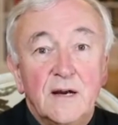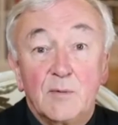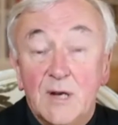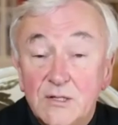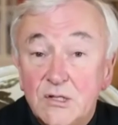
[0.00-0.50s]

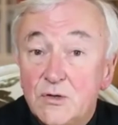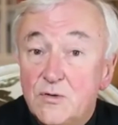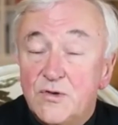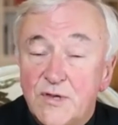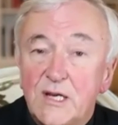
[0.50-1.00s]
I'm glad
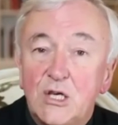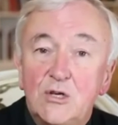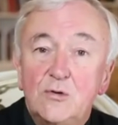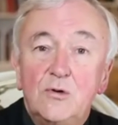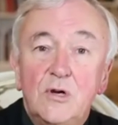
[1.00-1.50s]
to
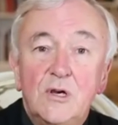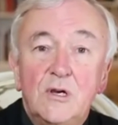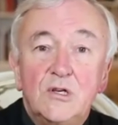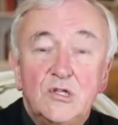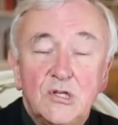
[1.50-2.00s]
thank you
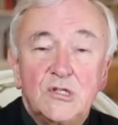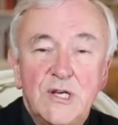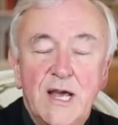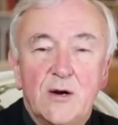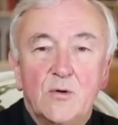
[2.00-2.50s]
just
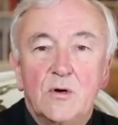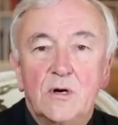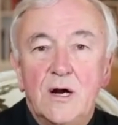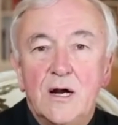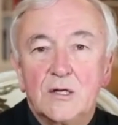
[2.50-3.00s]
now
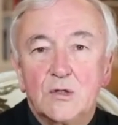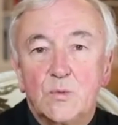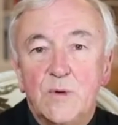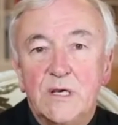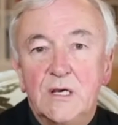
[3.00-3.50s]

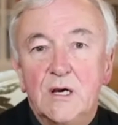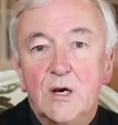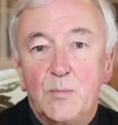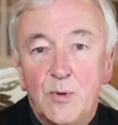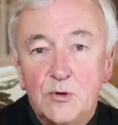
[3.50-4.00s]
as we
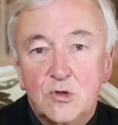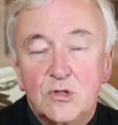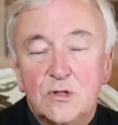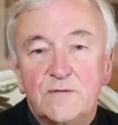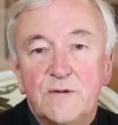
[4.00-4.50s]

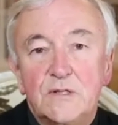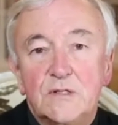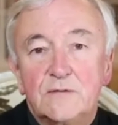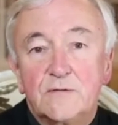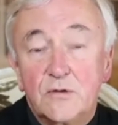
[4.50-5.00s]
approach the
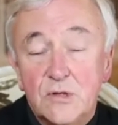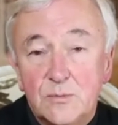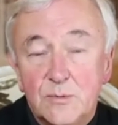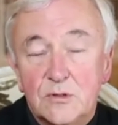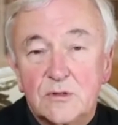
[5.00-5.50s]
feast of
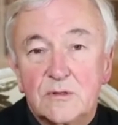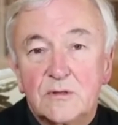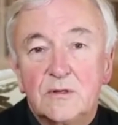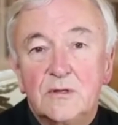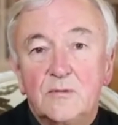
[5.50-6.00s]
Christmas,
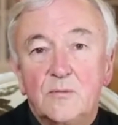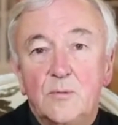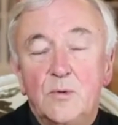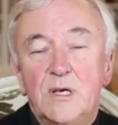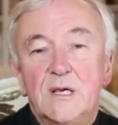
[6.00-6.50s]

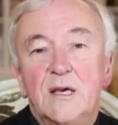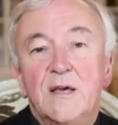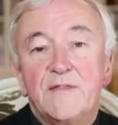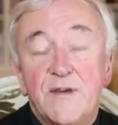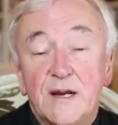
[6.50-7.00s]
where we
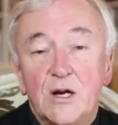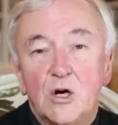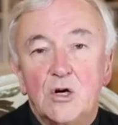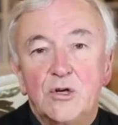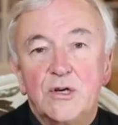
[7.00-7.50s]
thank
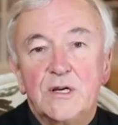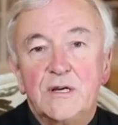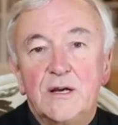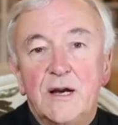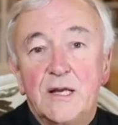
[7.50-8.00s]
God
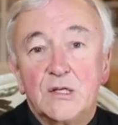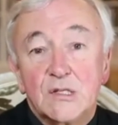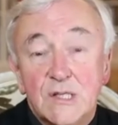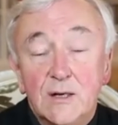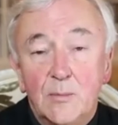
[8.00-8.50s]
and
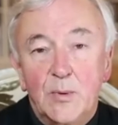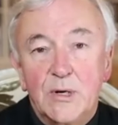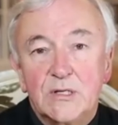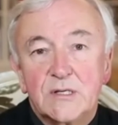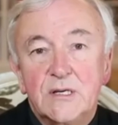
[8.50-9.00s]

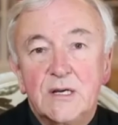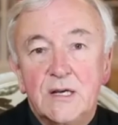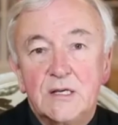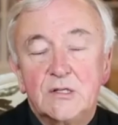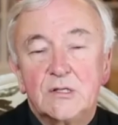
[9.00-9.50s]
celebrate
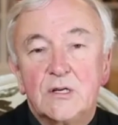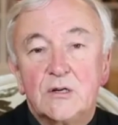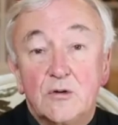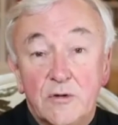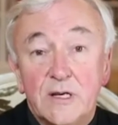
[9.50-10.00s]
His
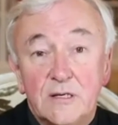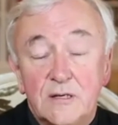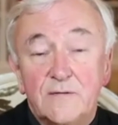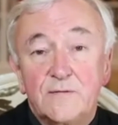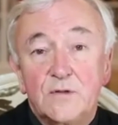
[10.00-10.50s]
great
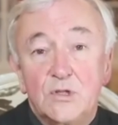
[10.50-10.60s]
gift